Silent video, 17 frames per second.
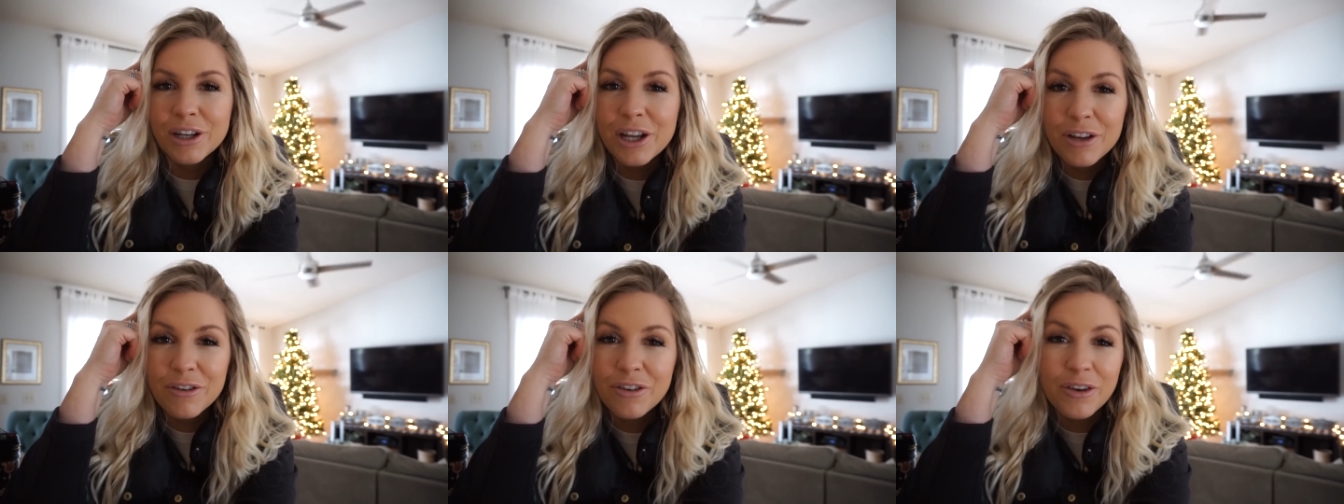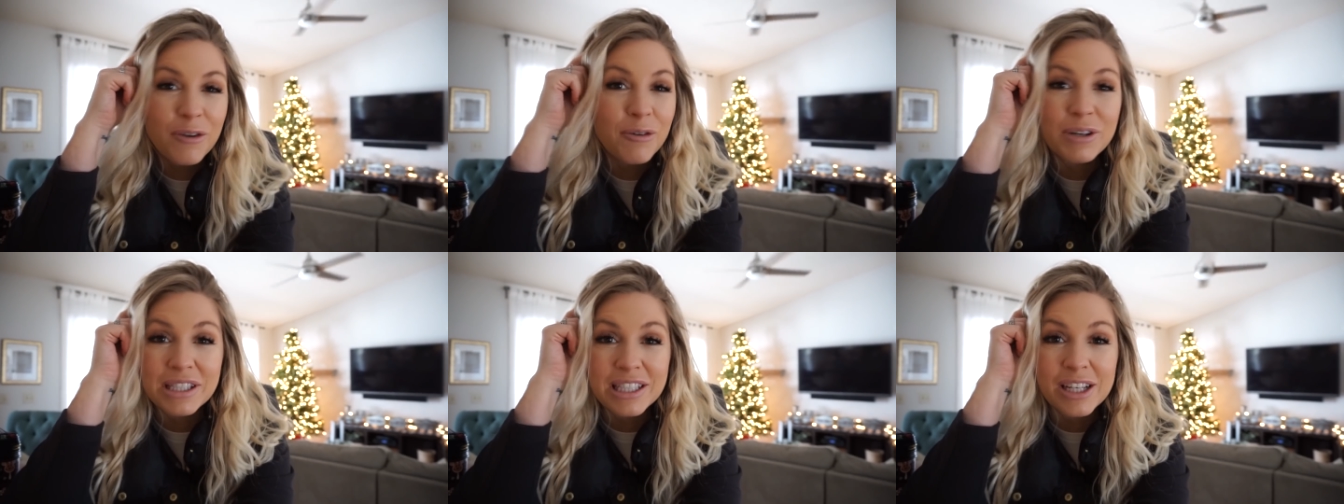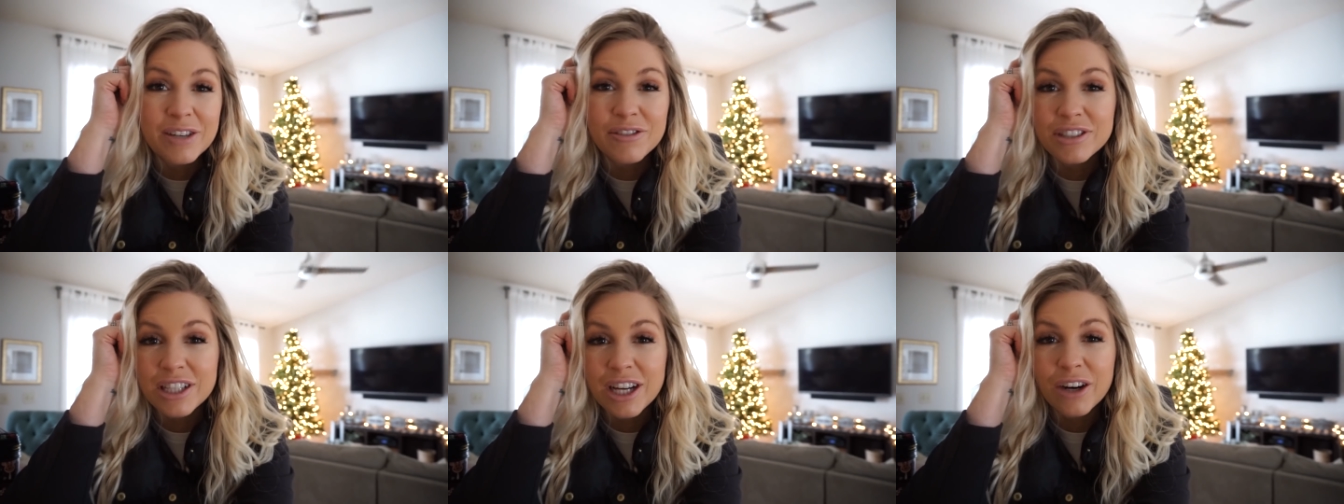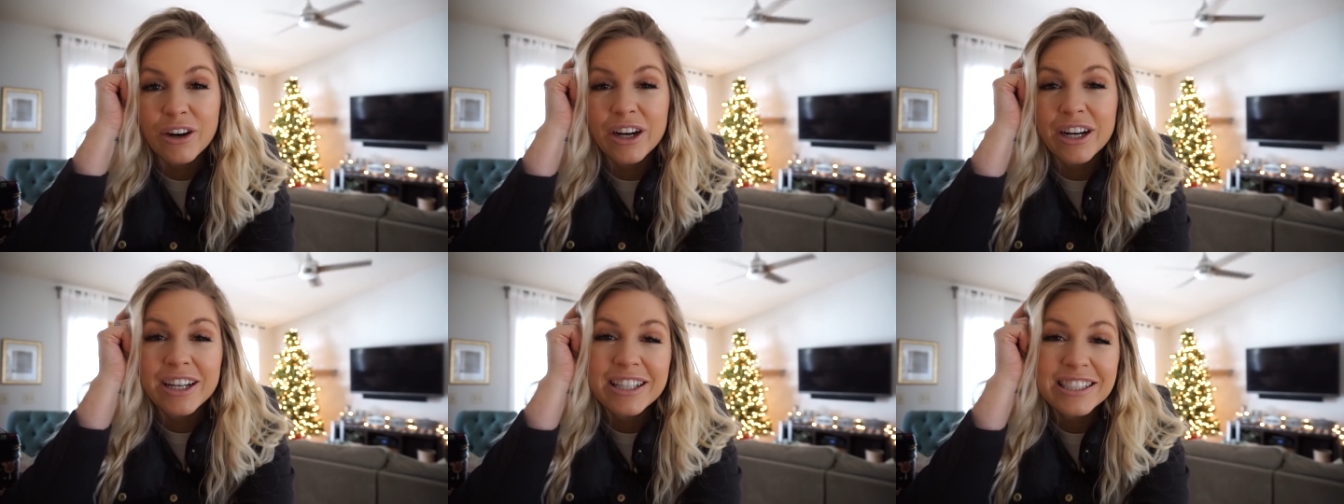if it wasn't even
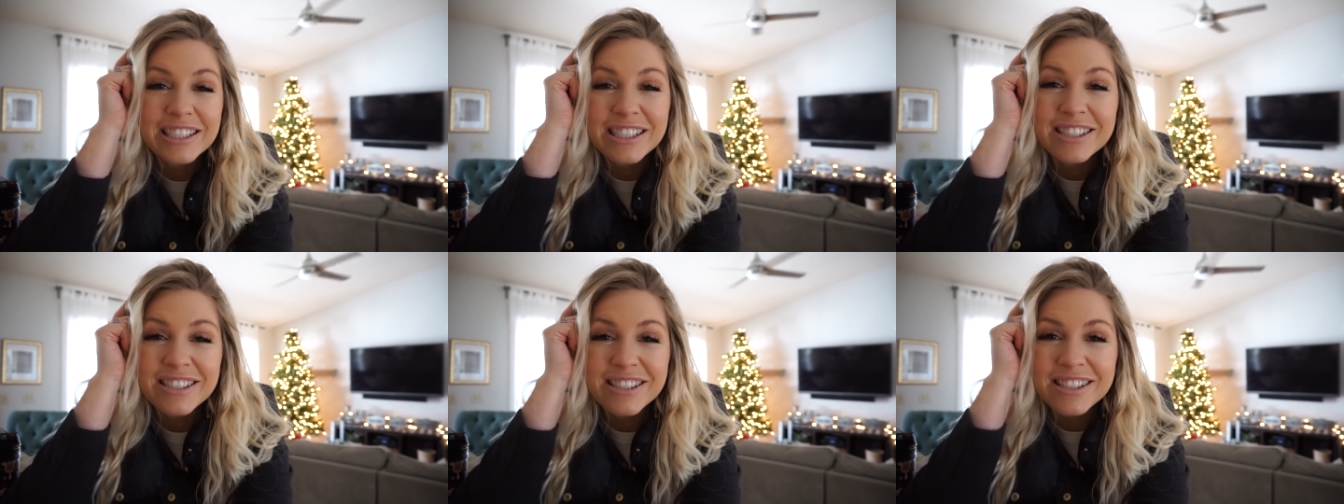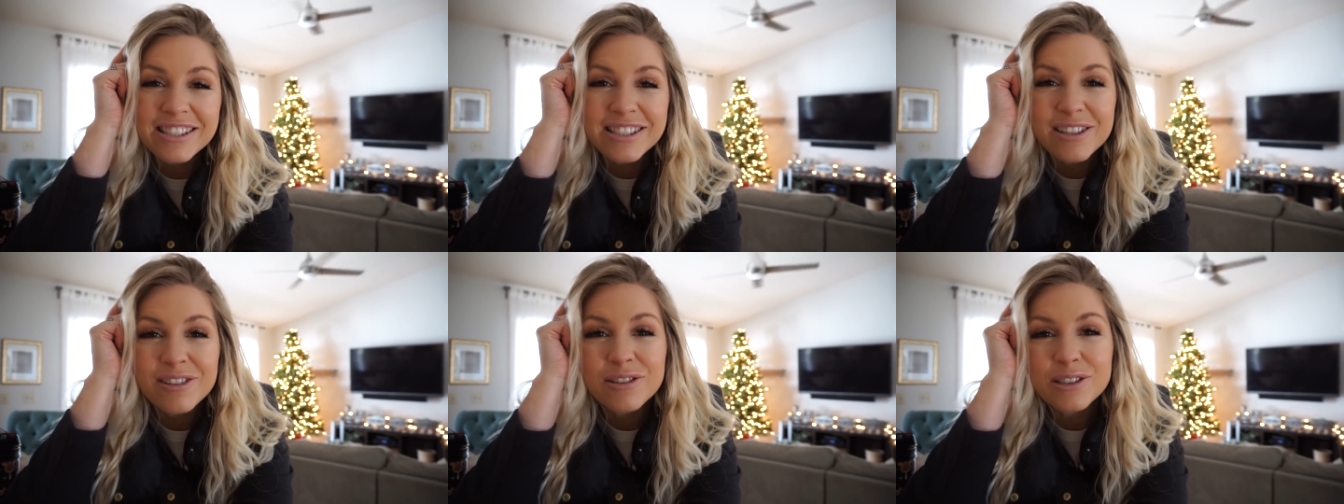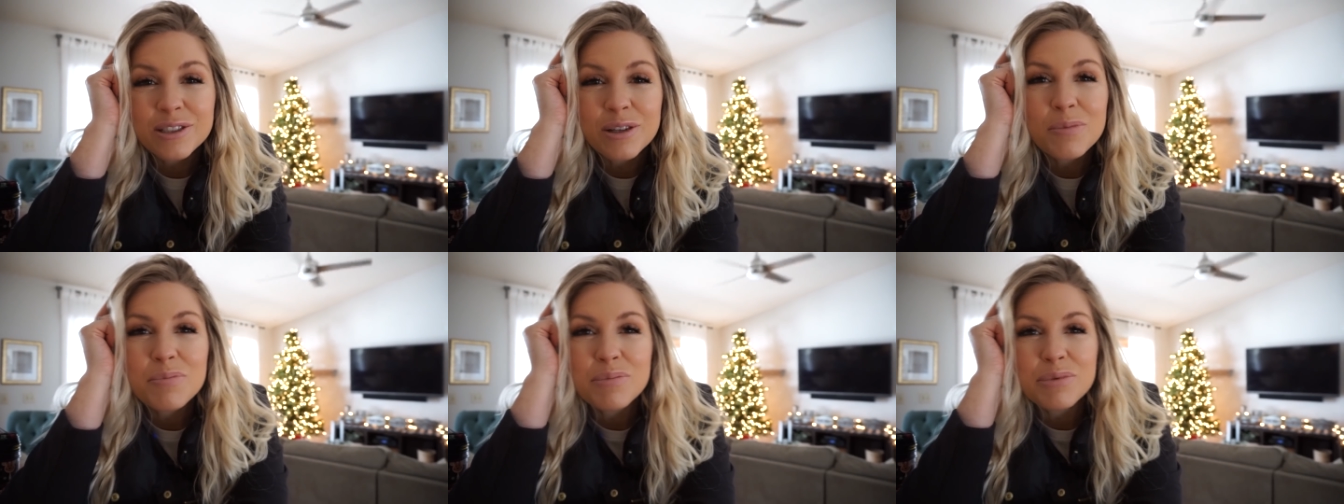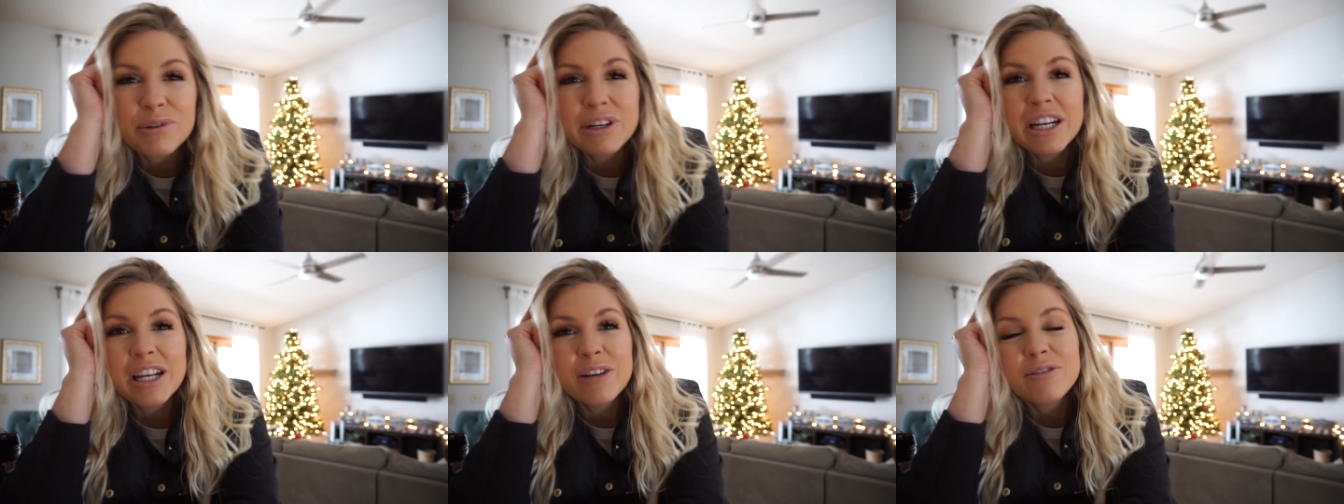decorated because it's just still so
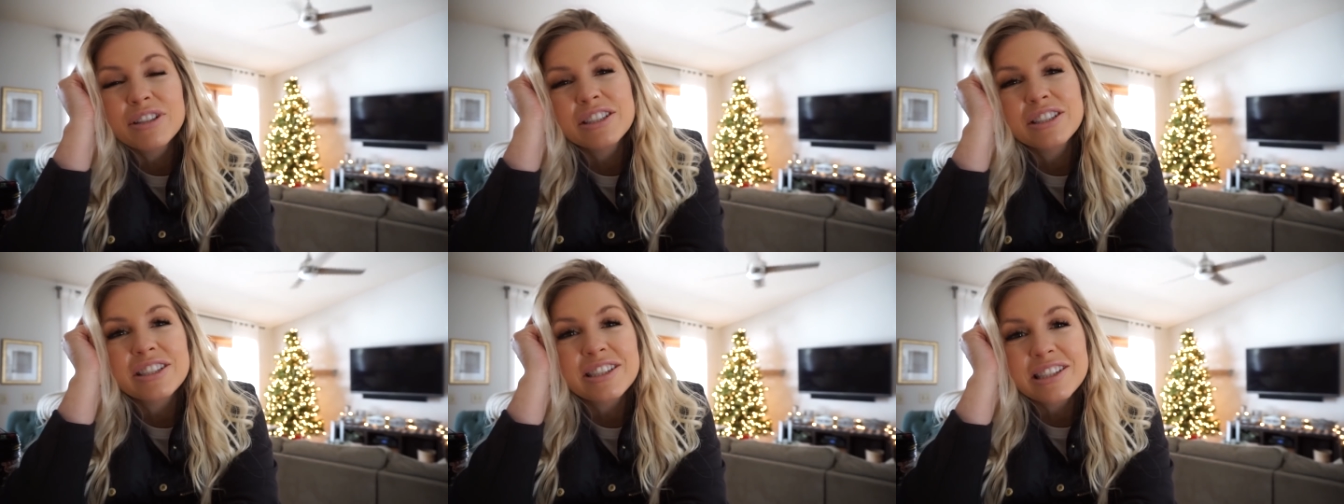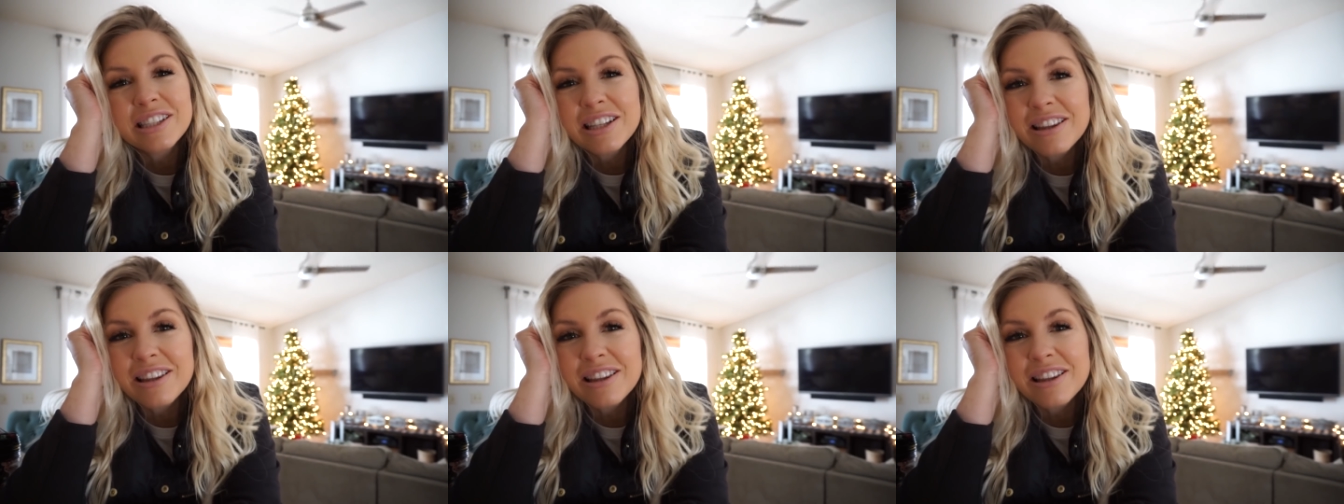pretty with just the